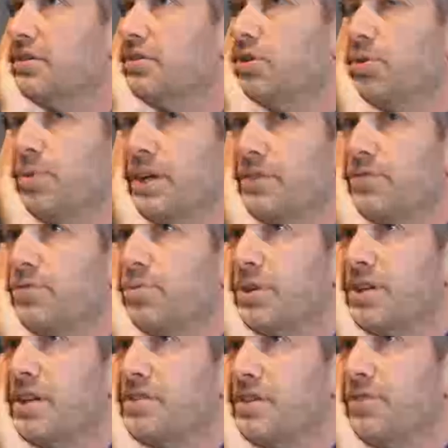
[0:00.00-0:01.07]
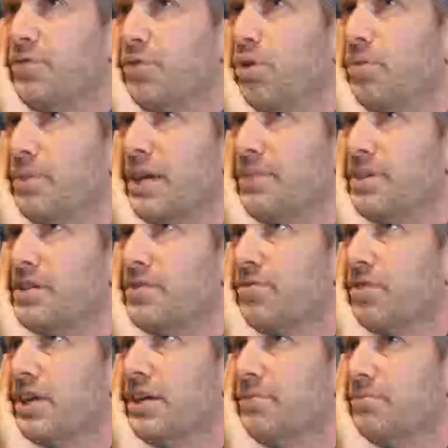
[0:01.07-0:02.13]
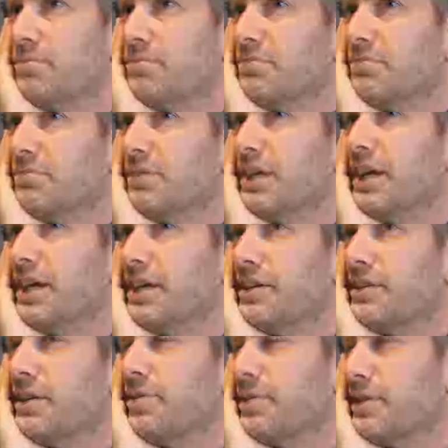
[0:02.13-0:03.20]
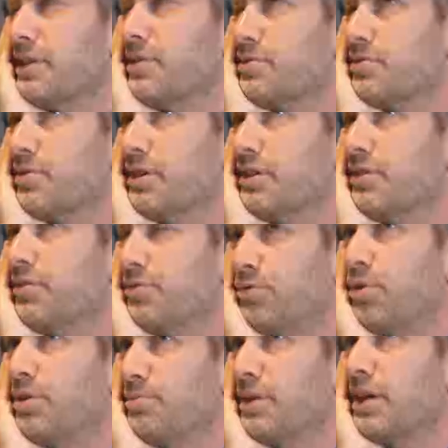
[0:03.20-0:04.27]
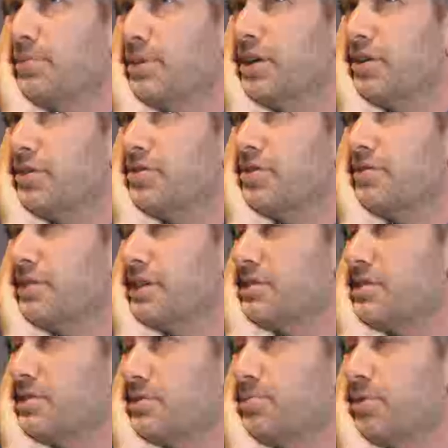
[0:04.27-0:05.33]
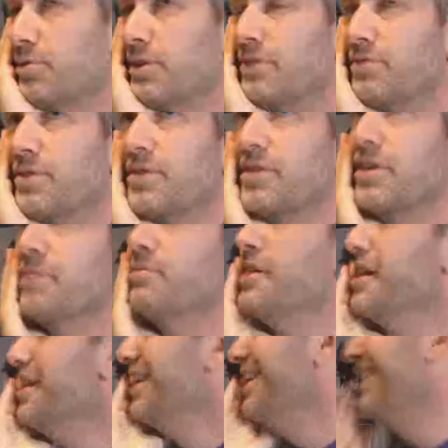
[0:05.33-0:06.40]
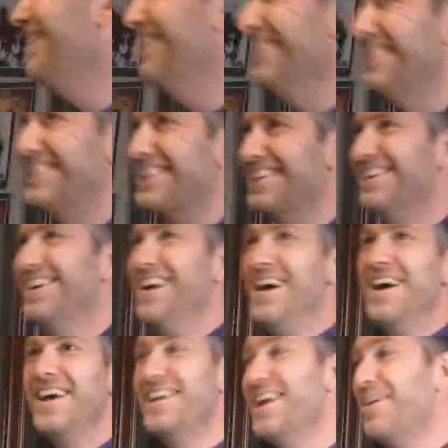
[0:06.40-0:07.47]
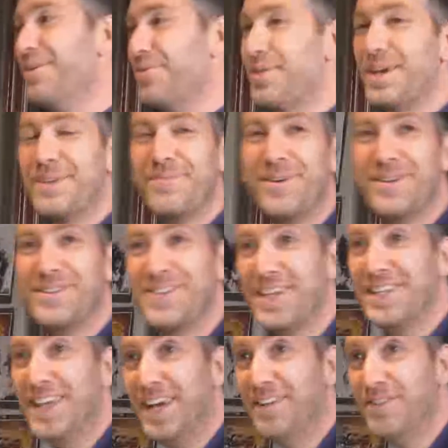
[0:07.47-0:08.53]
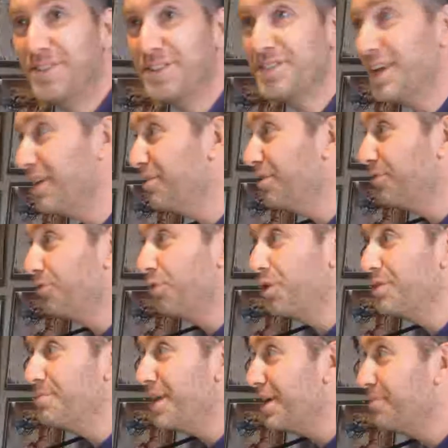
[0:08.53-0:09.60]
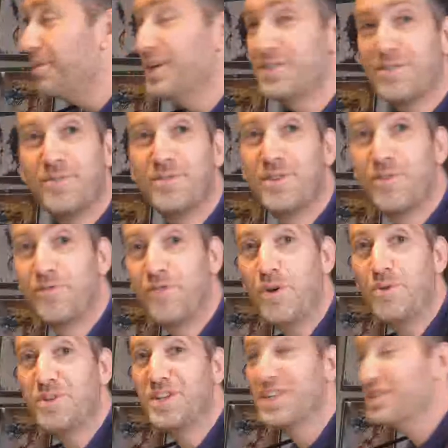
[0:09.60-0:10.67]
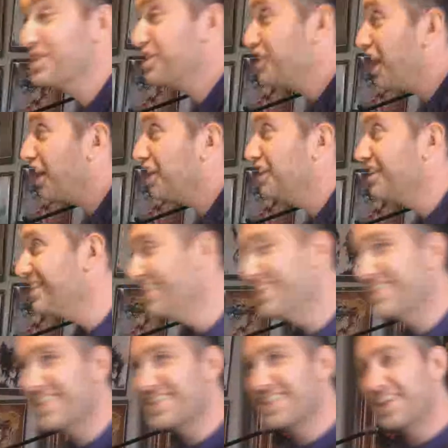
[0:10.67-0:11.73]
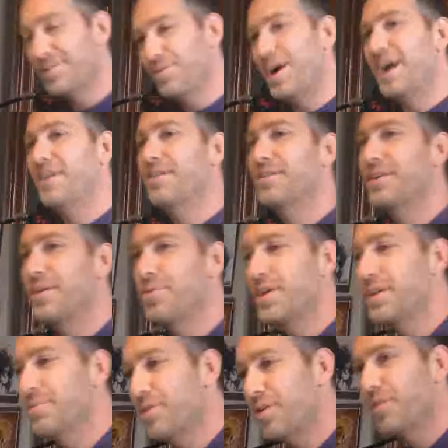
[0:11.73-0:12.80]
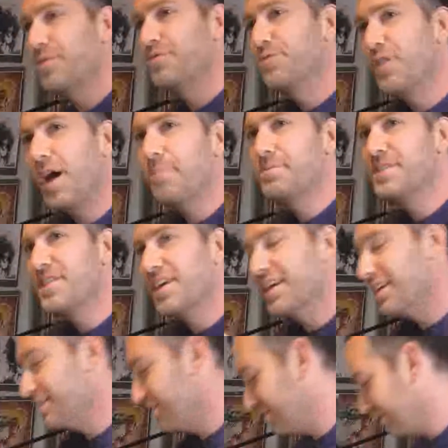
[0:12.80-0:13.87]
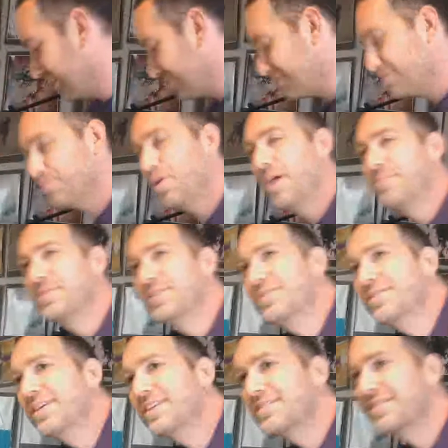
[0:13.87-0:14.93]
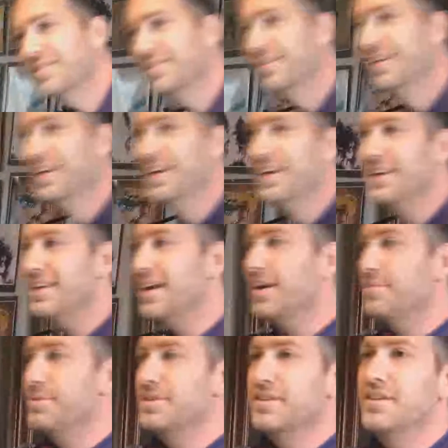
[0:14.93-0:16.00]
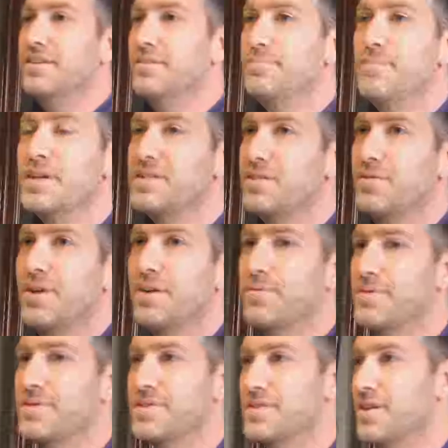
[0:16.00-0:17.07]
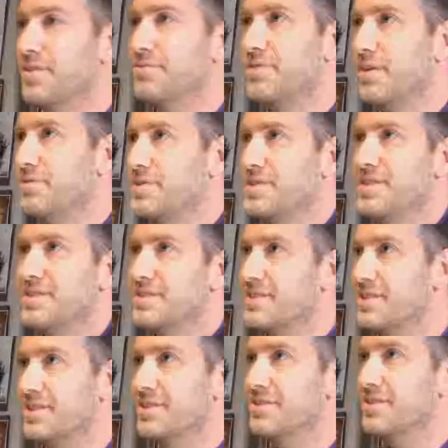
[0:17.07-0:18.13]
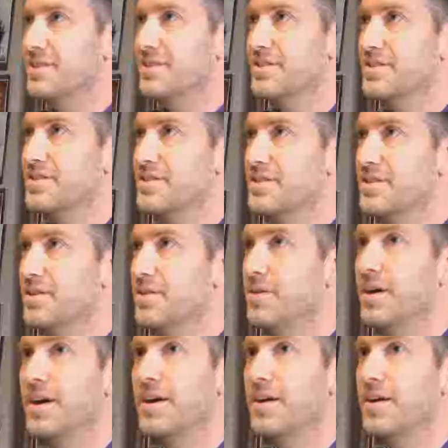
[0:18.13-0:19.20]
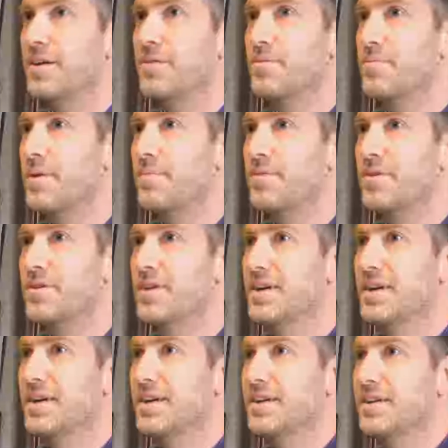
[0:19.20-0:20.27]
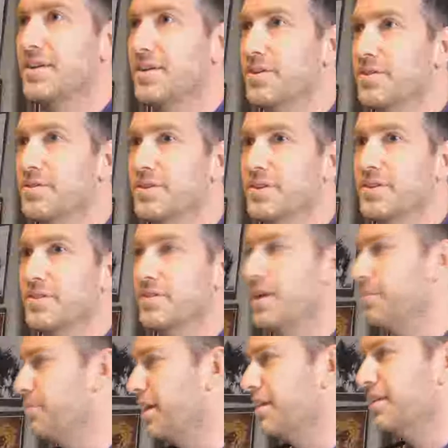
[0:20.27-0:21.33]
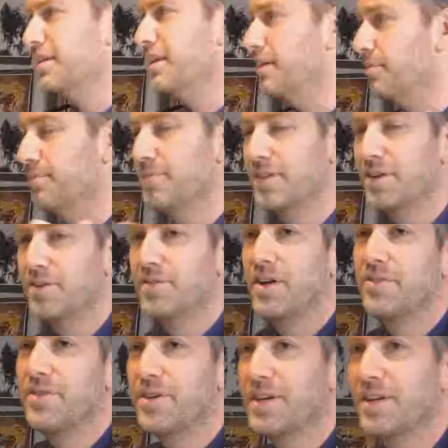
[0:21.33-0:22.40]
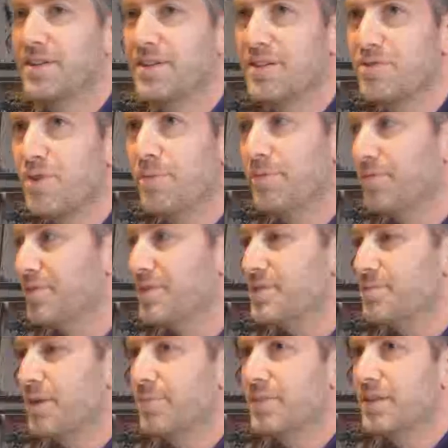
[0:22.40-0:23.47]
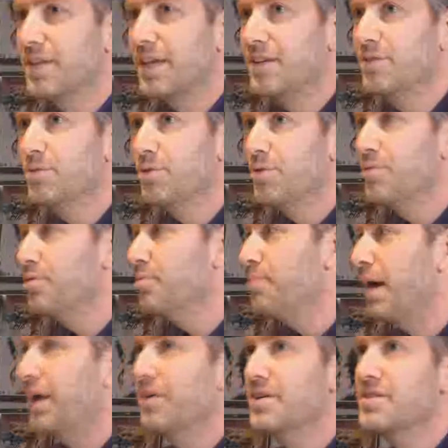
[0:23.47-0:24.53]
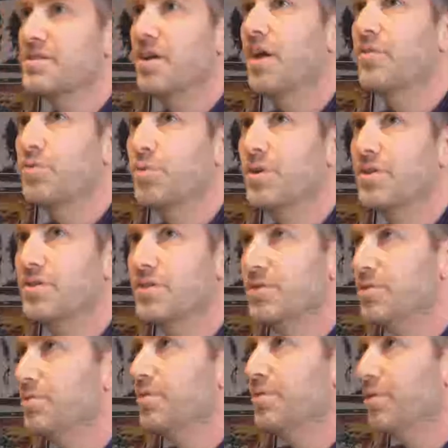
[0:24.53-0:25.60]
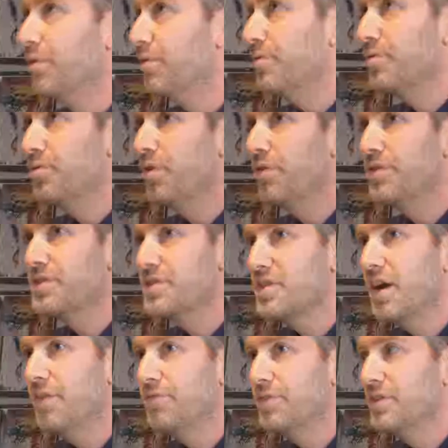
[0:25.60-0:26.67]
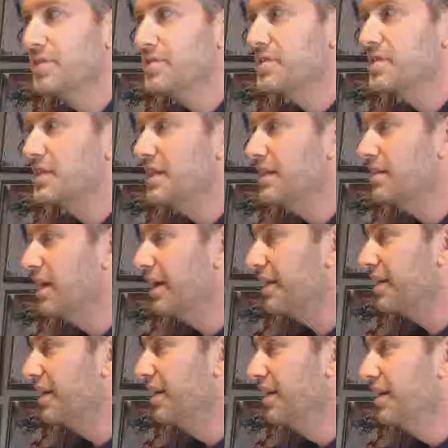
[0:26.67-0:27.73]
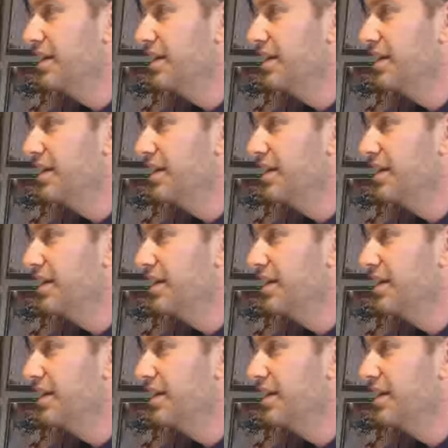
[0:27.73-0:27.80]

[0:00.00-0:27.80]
No, wait, what did I say? 4 megabytes of RAM? Yeah, I think that was right. A 40 megabyte hard drive? That sounds about right for the time. and now I think about it, it's like, yeah, you can download 40 megabytes over your phone in a second. And it's just like, wow. And I think about all the floppies I had to like swap to do that. So yeah, I've been messing around with this stuff ever since, you know, and it just, you know, I remember, you know, I'm not going to get, you know, not that I'll get in any trouble for this, but I mean, like you learn through pirated software and you learn through all this stuff and you see like,